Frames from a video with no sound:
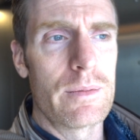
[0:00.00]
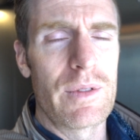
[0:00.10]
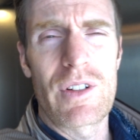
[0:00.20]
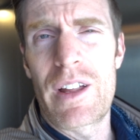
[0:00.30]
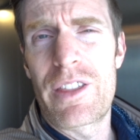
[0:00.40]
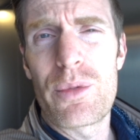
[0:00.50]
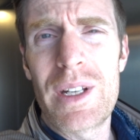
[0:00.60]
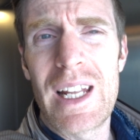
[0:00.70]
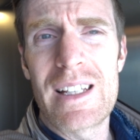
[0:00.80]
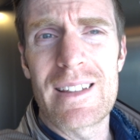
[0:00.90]
We've got
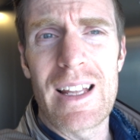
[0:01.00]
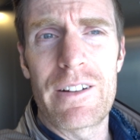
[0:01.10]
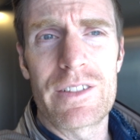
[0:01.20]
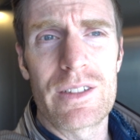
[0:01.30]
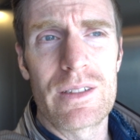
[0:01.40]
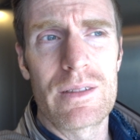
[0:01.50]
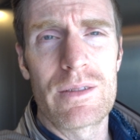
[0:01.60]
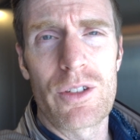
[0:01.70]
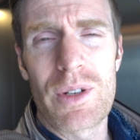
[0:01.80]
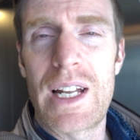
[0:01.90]
3 days left,
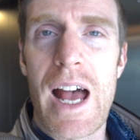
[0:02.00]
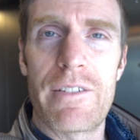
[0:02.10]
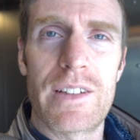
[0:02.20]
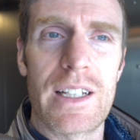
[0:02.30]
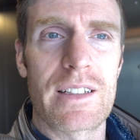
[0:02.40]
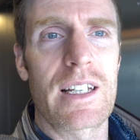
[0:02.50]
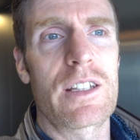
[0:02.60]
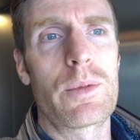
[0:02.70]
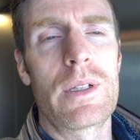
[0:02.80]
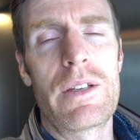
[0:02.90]
3.5 days I
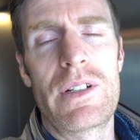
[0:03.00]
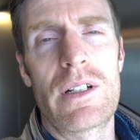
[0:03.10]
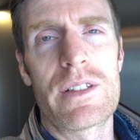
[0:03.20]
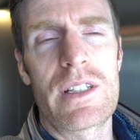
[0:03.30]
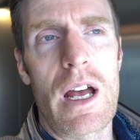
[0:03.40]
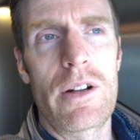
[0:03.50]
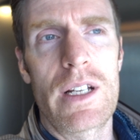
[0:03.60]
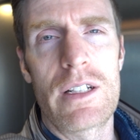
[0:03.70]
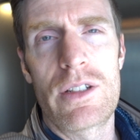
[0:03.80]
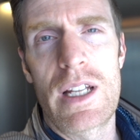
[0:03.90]
guess. We're leaving on
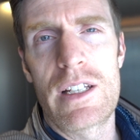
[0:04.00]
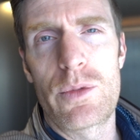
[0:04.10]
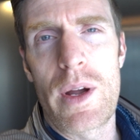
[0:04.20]
Saturday, today is